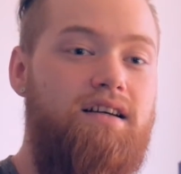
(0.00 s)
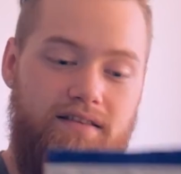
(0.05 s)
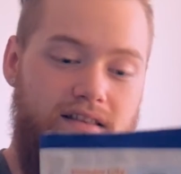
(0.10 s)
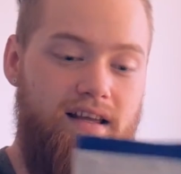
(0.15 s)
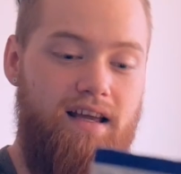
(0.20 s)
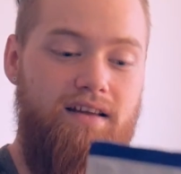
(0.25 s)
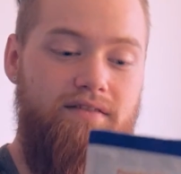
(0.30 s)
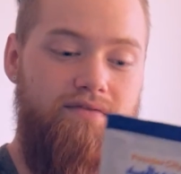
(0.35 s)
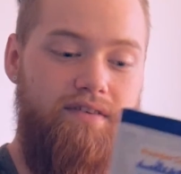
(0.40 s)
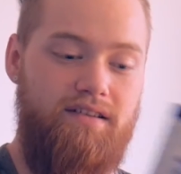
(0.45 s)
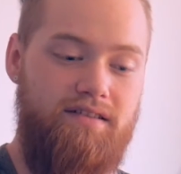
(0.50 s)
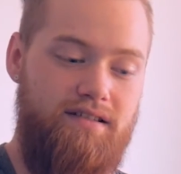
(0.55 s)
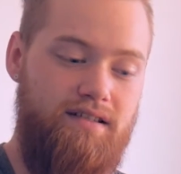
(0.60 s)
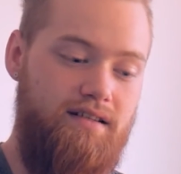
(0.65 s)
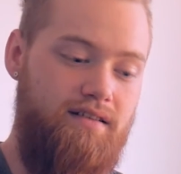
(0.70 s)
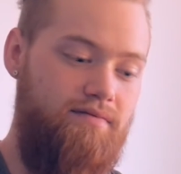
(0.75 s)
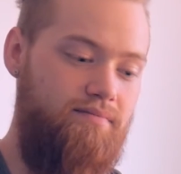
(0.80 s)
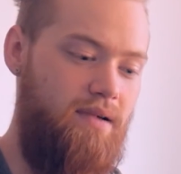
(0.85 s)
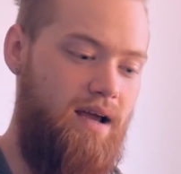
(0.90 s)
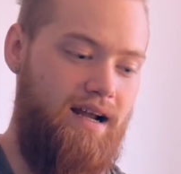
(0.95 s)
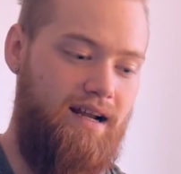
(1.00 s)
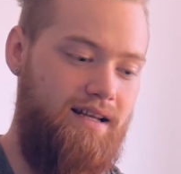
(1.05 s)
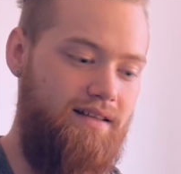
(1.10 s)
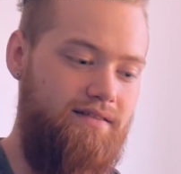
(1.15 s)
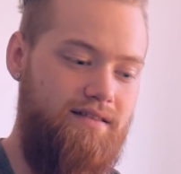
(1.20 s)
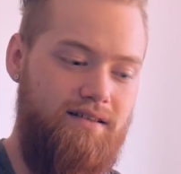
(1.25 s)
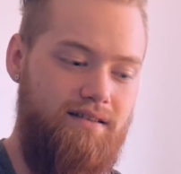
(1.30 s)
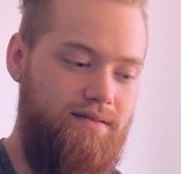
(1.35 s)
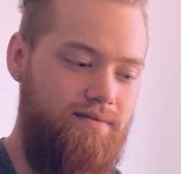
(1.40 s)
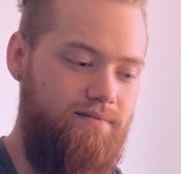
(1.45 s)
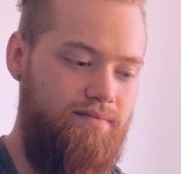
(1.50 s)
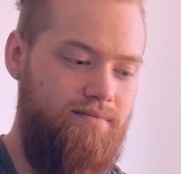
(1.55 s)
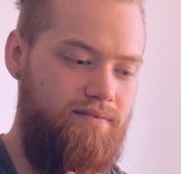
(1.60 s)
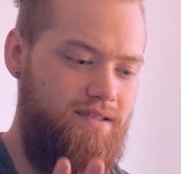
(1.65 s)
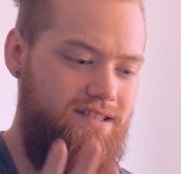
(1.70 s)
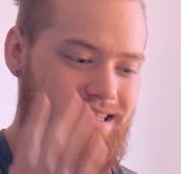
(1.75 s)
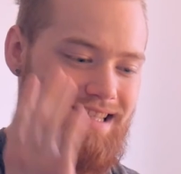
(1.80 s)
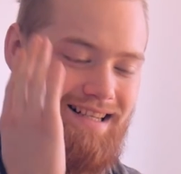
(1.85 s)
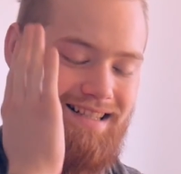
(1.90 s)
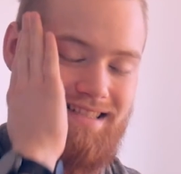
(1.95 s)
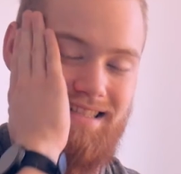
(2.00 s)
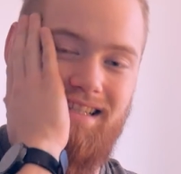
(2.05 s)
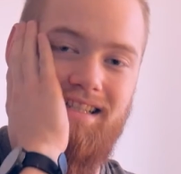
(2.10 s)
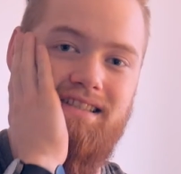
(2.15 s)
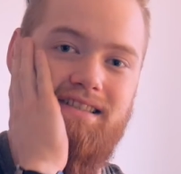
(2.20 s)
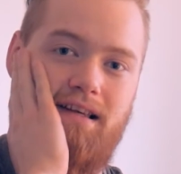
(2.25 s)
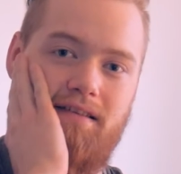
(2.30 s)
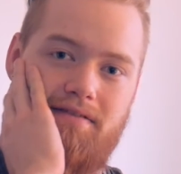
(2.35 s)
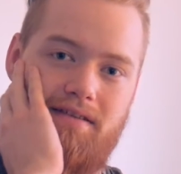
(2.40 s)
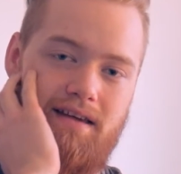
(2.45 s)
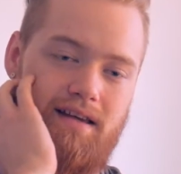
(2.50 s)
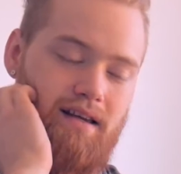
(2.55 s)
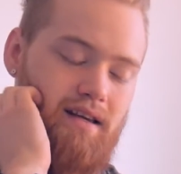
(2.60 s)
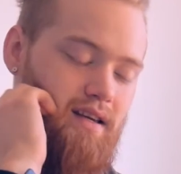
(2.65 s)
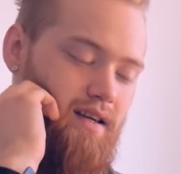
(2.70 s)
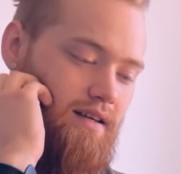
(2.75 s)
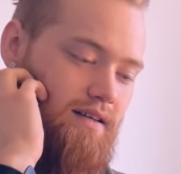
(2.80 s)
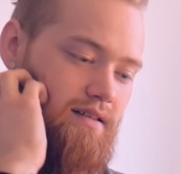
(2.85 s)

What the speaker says: they invented back in the 60s, I think.